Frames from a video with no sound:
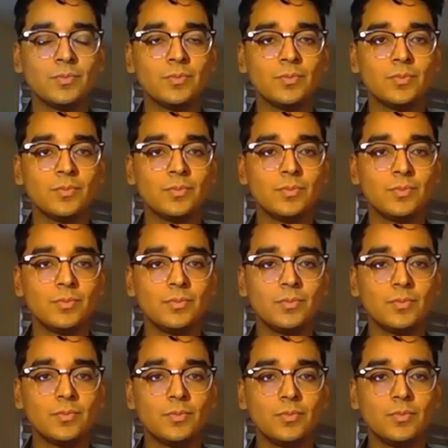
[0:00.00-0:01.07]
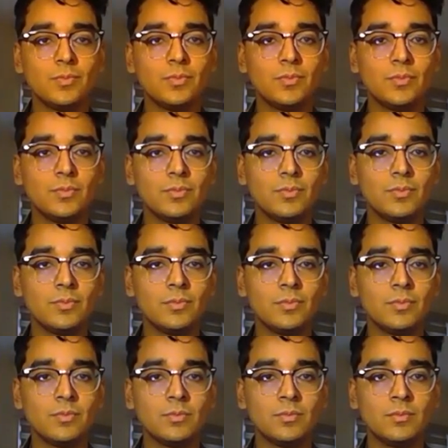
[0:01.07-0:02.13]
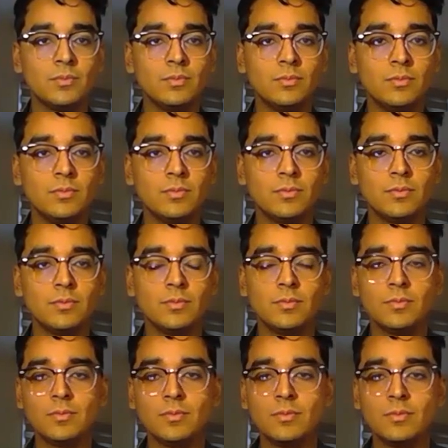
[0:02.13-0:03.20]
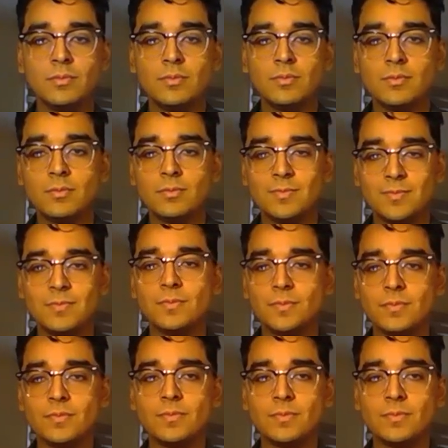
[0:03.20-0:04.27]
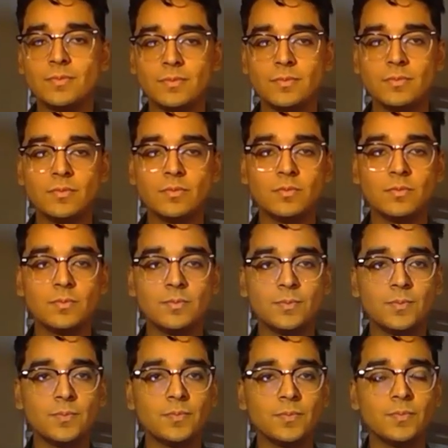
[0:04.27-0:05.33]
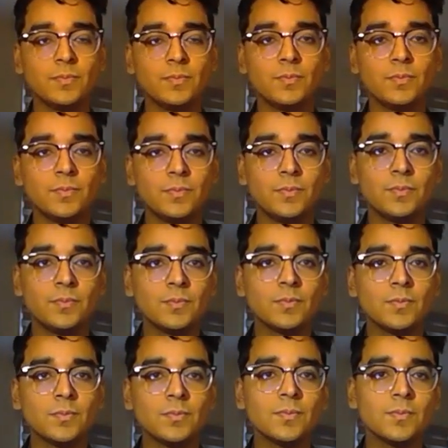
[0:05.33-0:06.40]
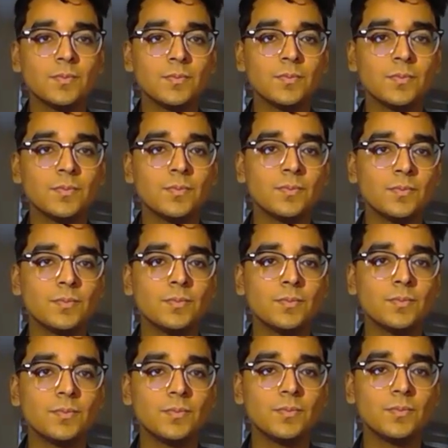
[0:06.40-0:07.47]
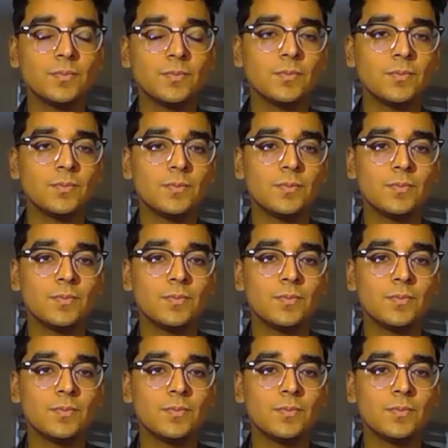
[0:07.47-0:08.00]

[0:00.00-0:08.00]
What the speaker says: This person isn't speaking.